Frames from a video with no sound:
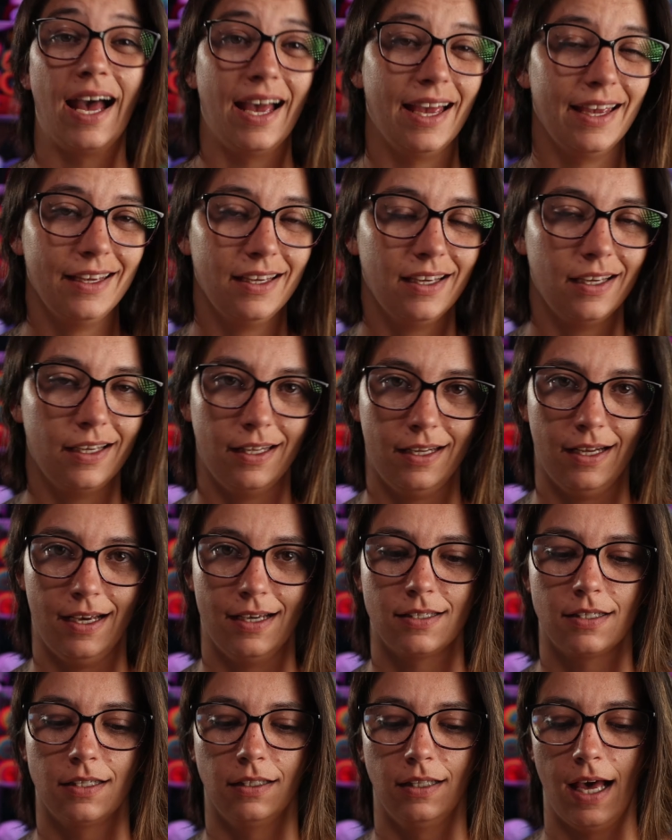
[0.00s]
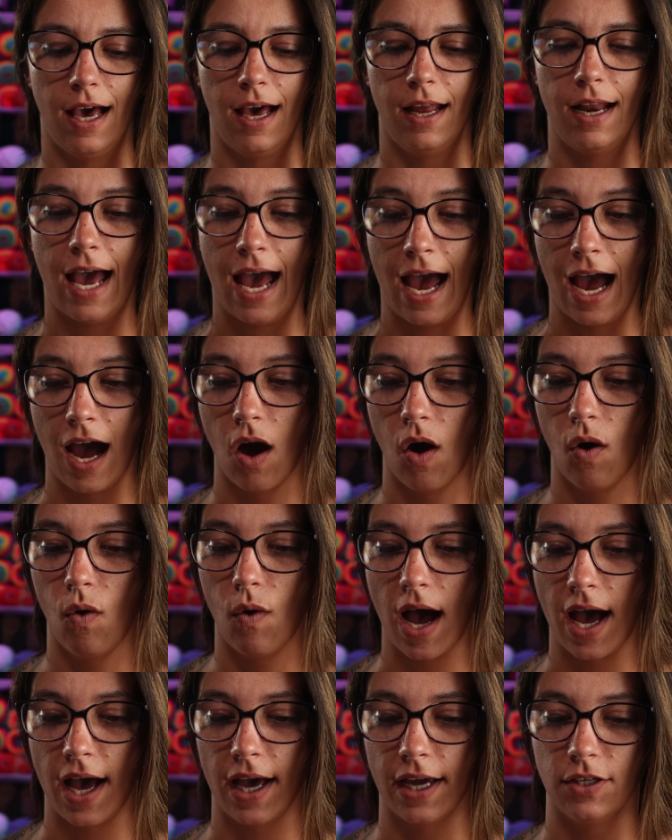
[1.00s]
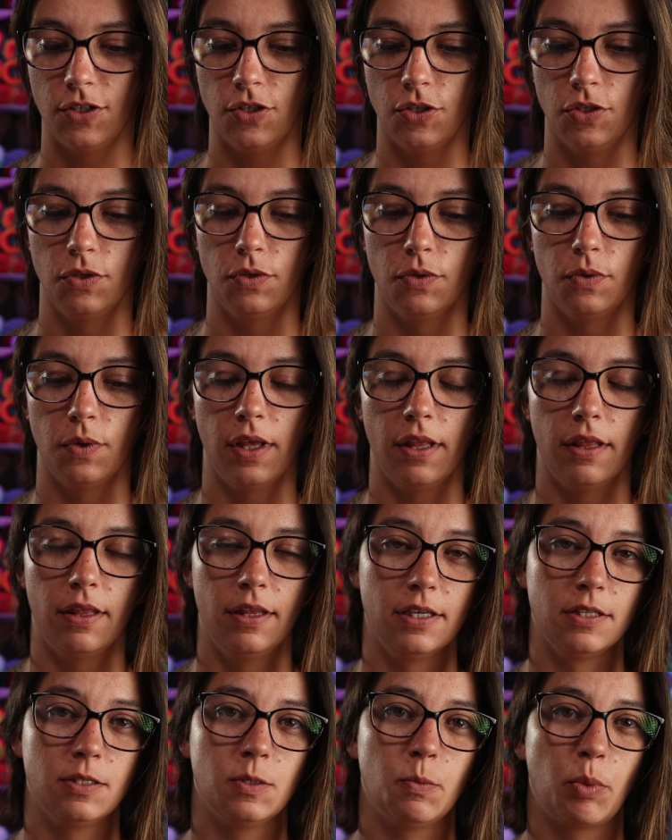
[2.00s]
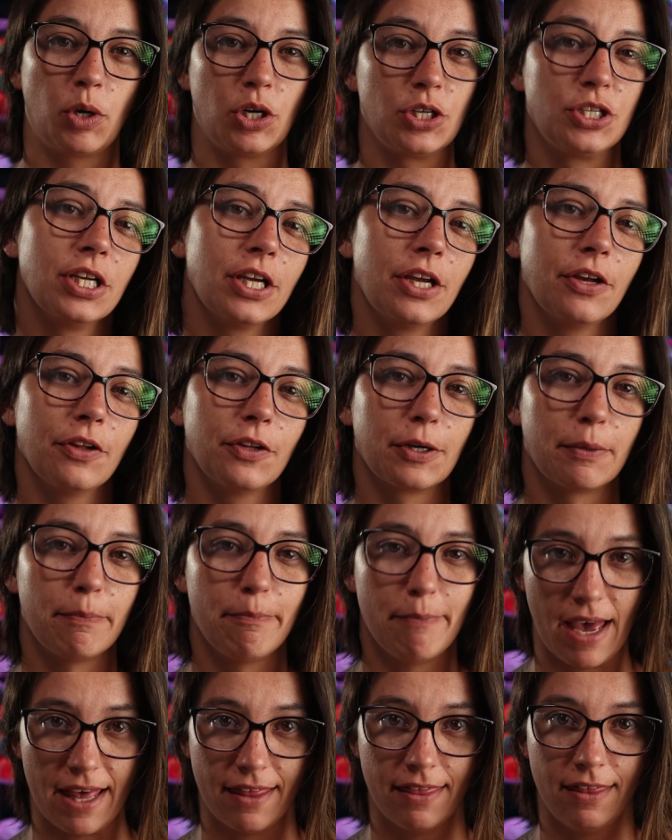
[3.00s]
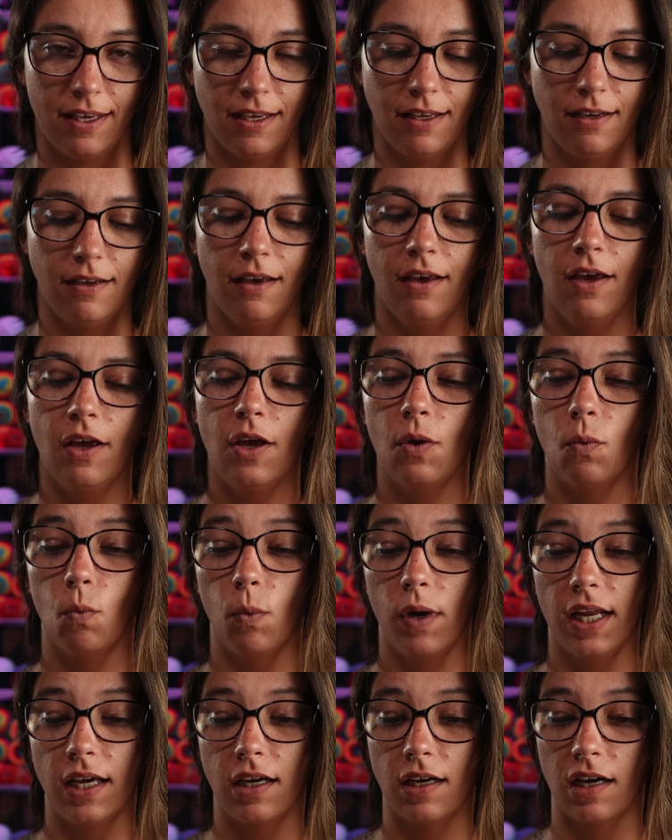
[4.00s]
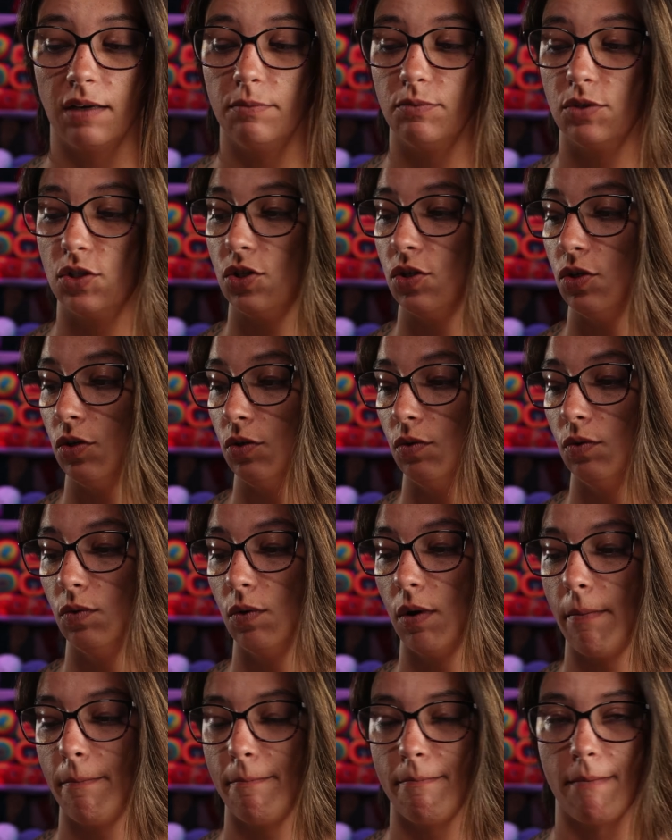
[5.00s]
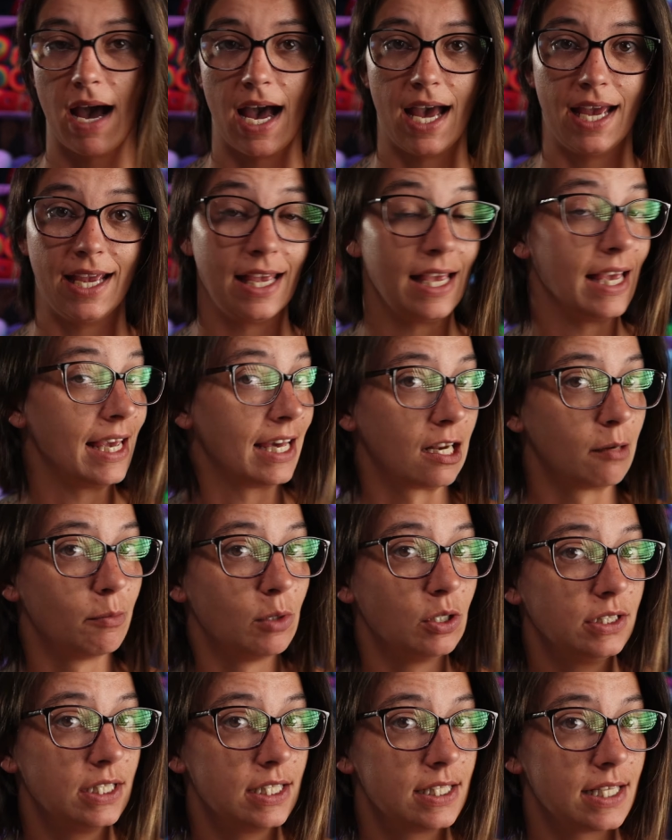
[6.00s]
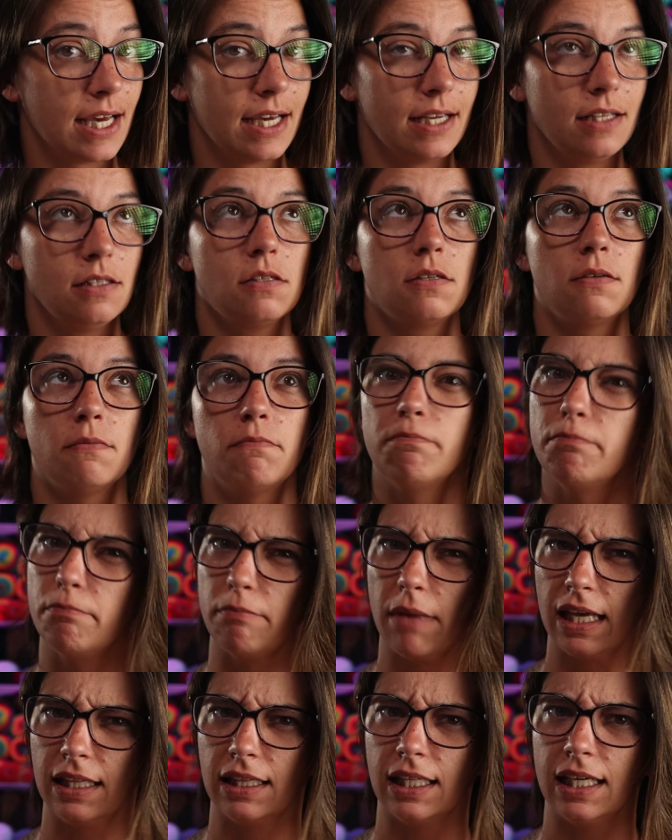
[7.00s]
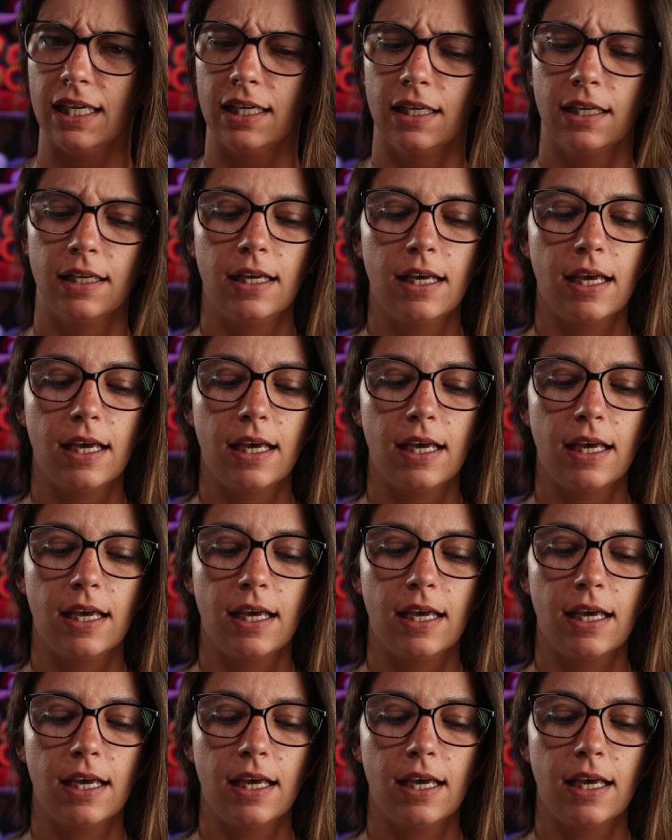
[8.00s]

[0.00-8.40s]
I get asked a lot how I do this particular method when it comes to my animal designs, mainly.